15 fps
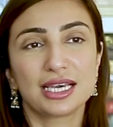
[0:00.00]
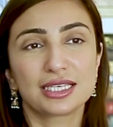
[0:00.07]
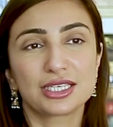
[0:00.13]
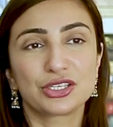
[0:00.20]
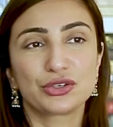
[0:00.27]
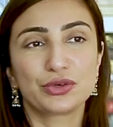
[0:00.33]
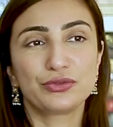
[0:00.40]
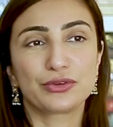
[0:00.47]
Like,
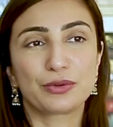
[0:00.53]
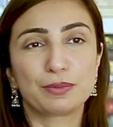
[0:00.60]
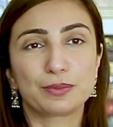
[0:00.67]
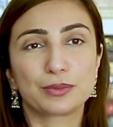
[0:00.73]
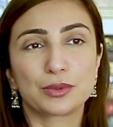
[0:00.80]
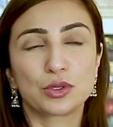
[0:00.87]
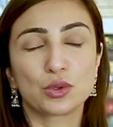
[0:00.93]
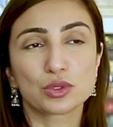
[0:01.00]

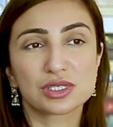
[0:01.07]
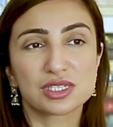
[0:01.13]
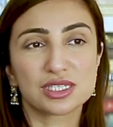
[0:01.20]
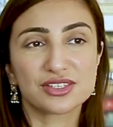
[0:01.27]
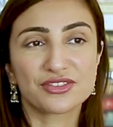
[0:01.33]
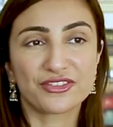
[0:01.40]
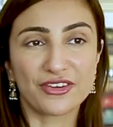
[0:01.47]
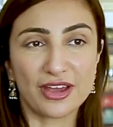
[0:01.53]
from
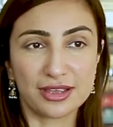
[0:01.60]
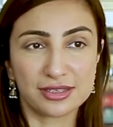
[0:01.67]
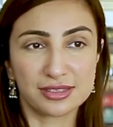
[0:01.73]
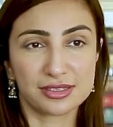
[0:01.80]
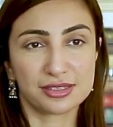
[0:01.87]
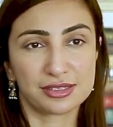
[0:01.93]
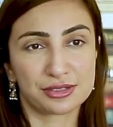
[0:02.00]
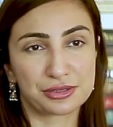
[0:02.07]
closest
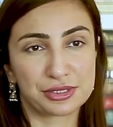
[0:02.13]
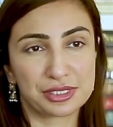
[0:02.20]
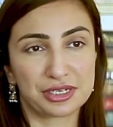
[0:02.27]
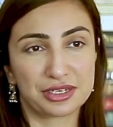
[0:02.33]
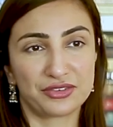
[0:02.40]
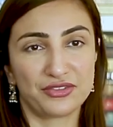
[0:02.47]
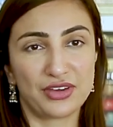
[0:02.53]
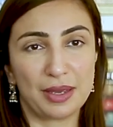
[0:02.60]
friends to
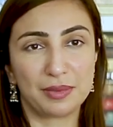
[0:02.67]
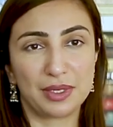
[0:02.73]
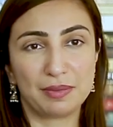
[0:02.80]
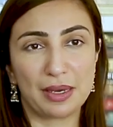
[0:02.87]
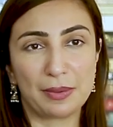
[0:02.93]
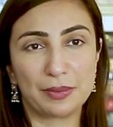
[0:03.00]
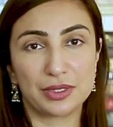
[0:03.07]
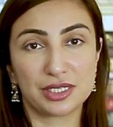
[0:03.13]
certain family
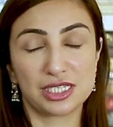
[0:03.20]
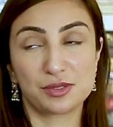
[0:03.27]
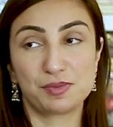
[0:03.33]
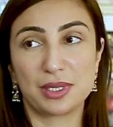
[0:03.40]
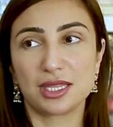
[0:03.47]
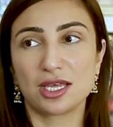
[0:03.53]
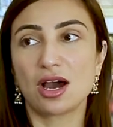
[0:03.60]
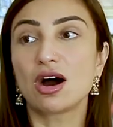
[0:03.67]
members, it's
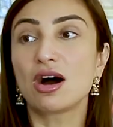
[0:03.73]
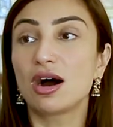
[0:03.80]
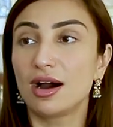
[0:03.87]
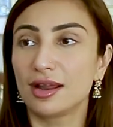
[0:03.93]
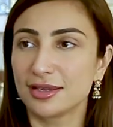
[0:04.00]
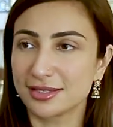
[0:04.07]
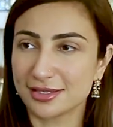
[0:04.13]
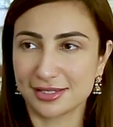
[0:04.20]
been the
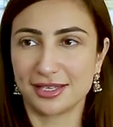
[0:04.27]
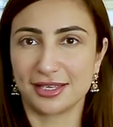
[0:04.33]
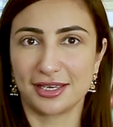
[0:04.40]
hardest thing.